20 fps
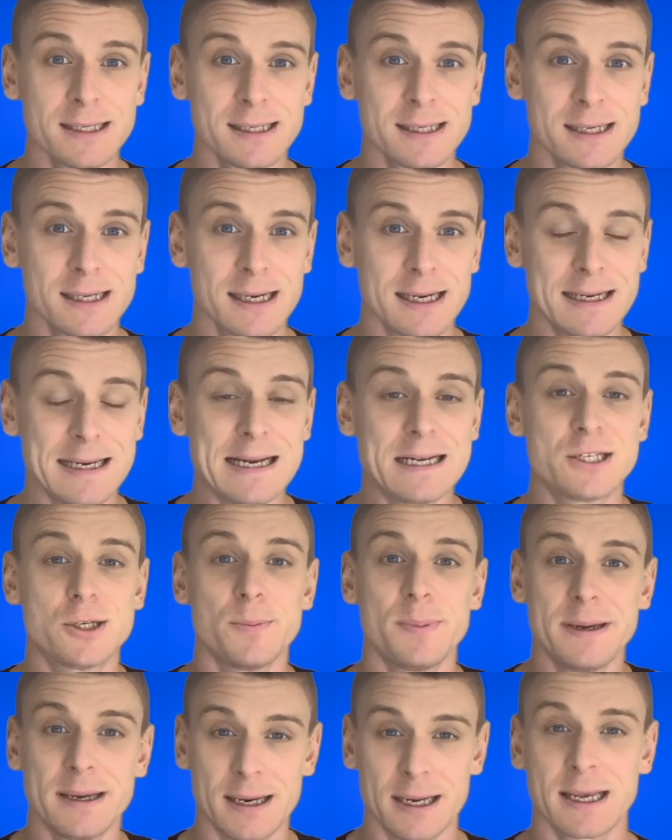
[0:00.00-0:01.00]
it needs to
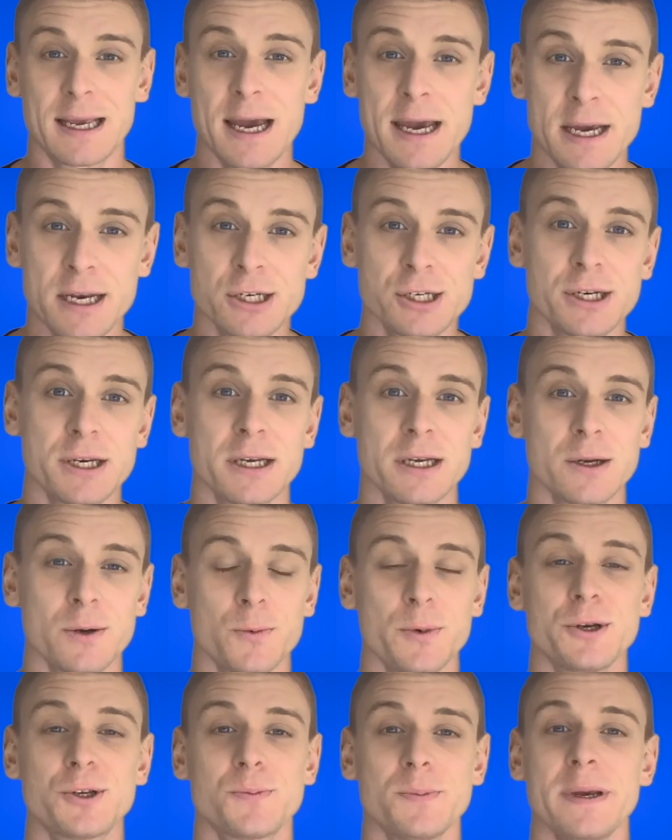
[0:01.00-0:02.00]
be engaging,
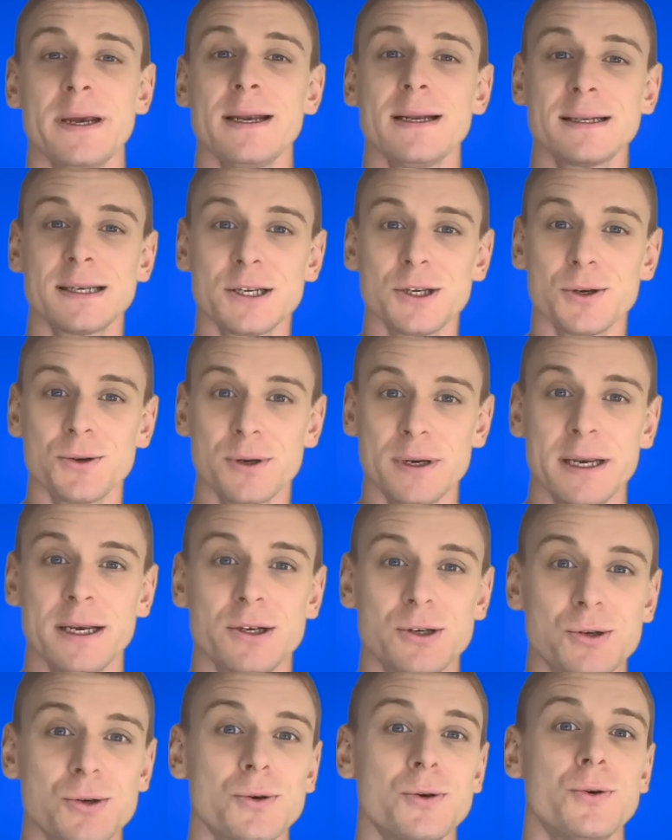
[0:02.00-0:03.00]
which means that you need
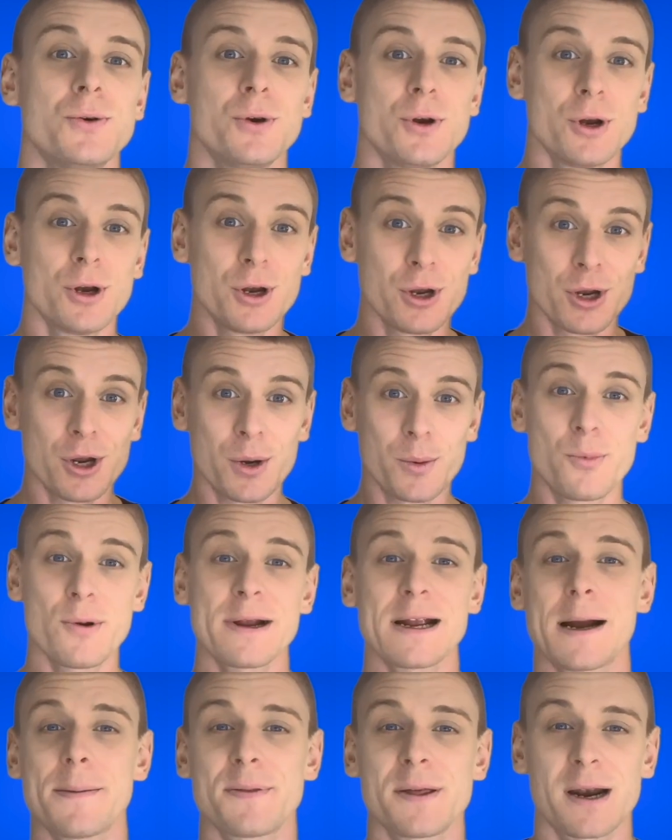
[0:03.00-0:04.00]
to
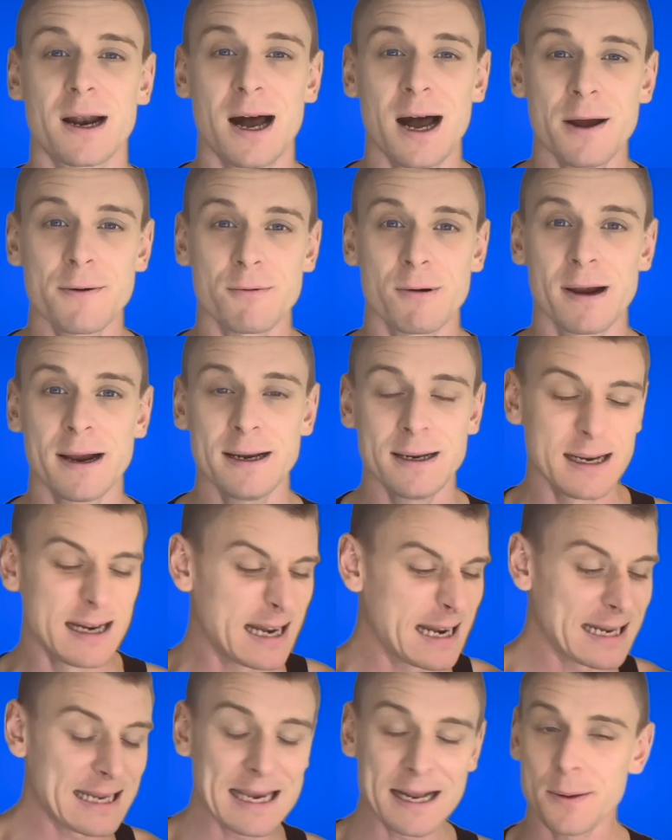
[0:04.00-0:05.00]
bring up that heart rate,
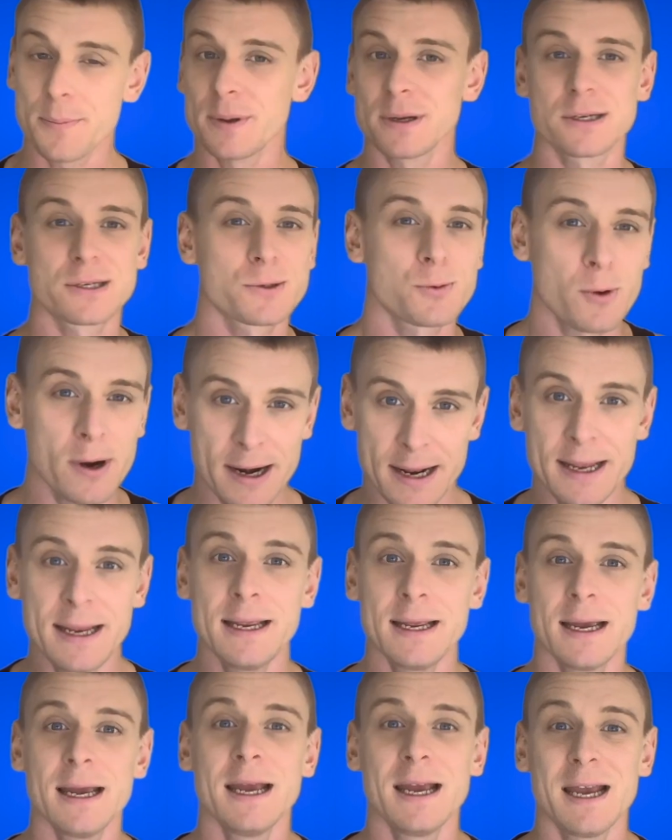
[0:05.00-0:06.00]
get a bit
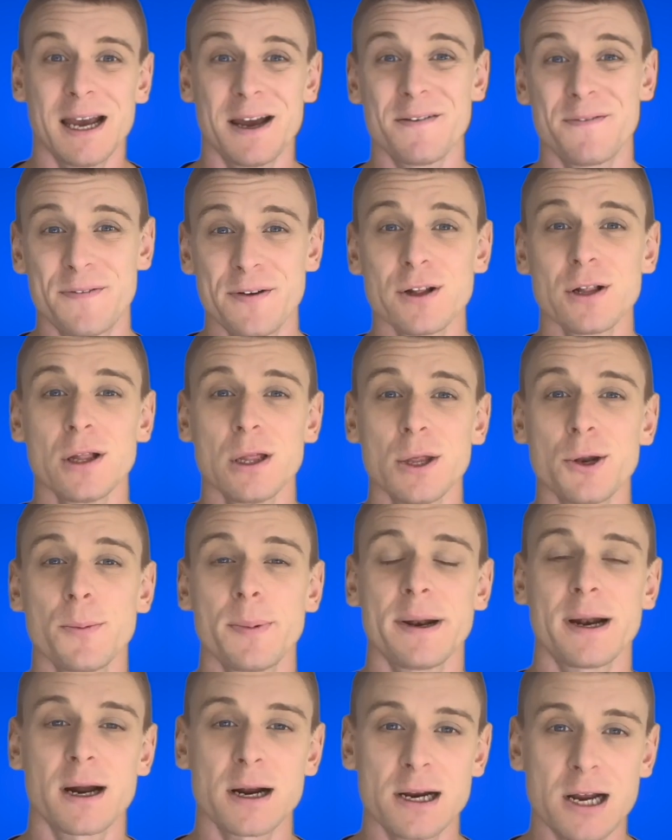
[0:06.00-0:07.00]
sweaty, and feel a little
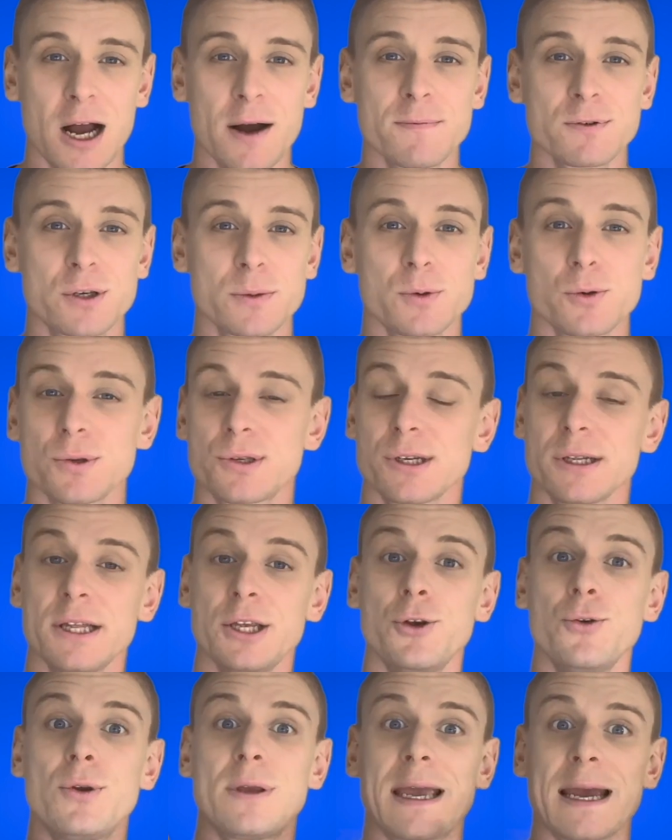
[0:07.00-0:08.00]
bit uncomfortable so that
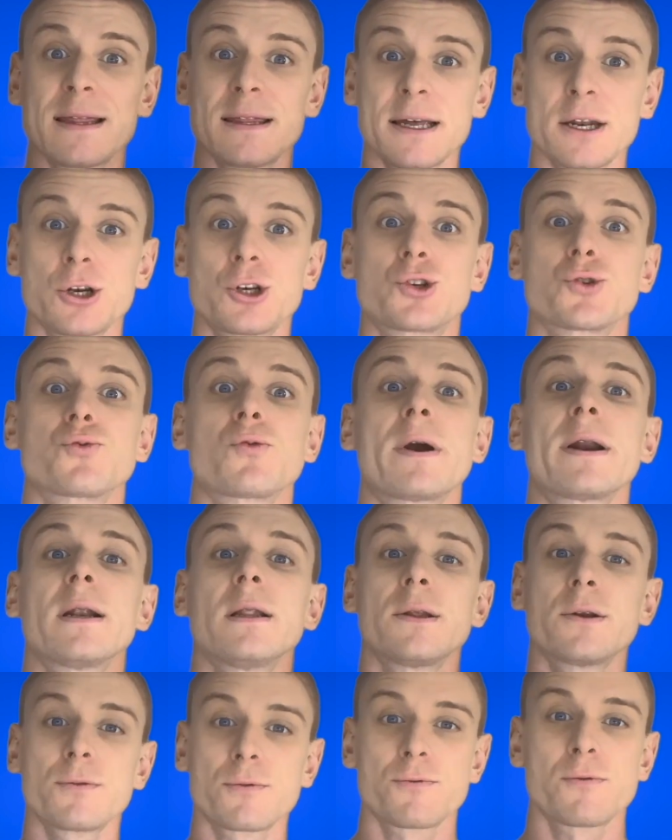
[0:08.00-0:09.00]
you get that
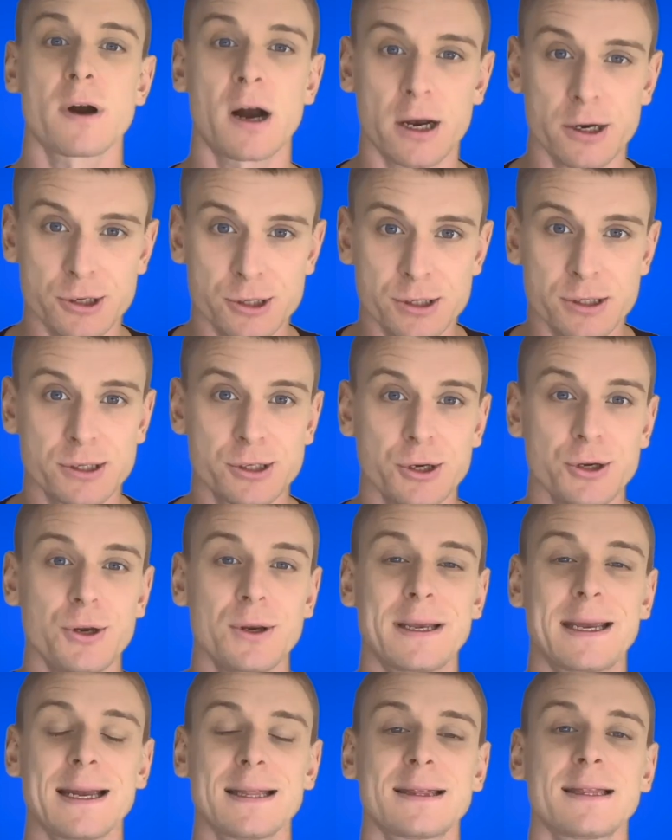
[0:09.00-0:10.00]
adrenaline rush. So you
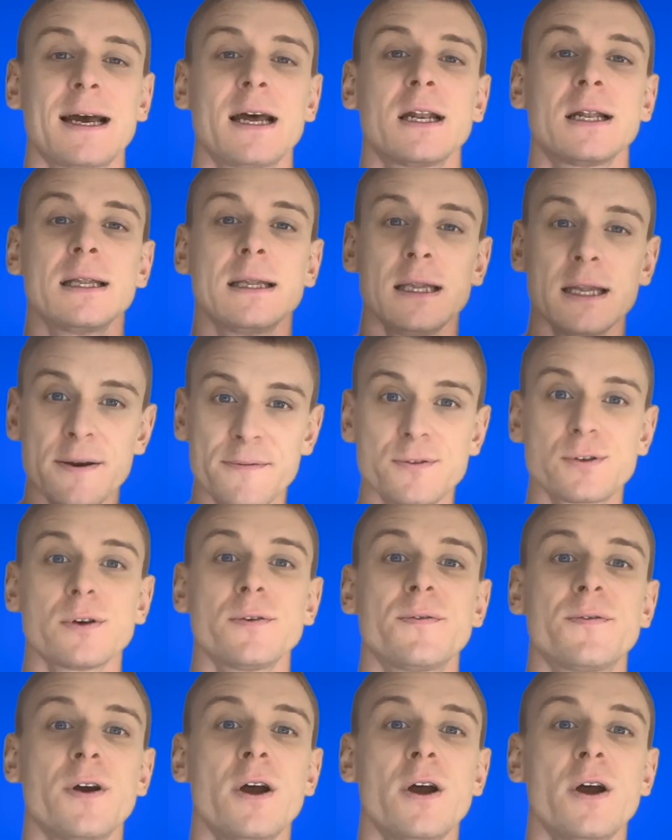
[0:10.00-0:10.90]
get that lift of